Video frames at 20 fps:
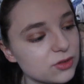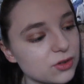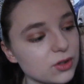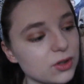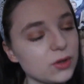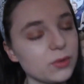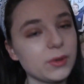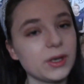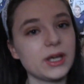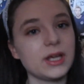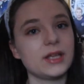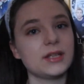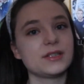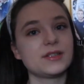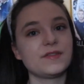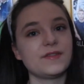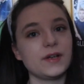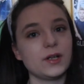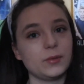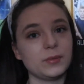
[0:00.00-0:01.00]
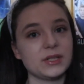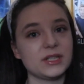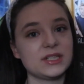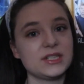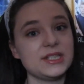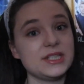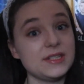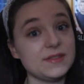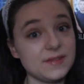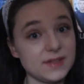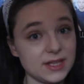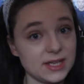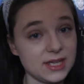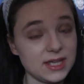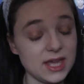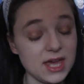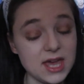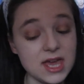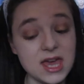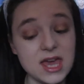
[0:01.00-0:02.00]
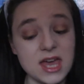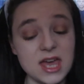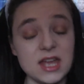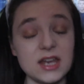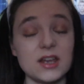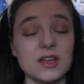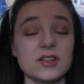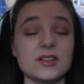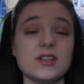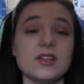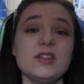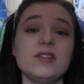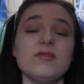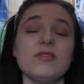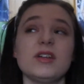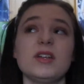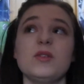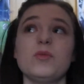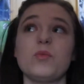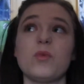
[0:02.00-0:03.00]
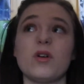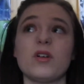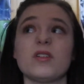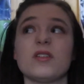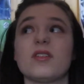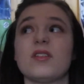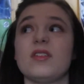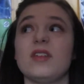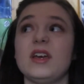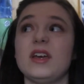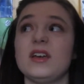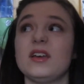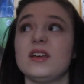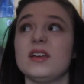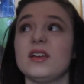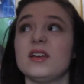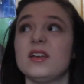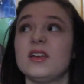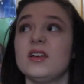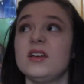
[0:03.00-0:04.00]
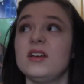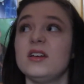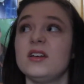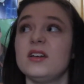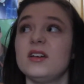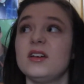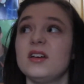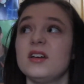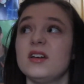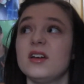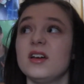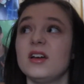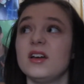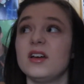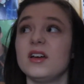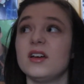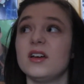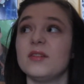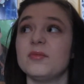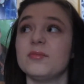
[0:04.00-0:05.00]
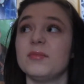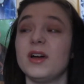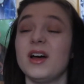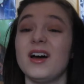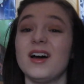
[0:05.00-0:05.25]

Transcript: to do is film and TV. Now there's only really one thing. There's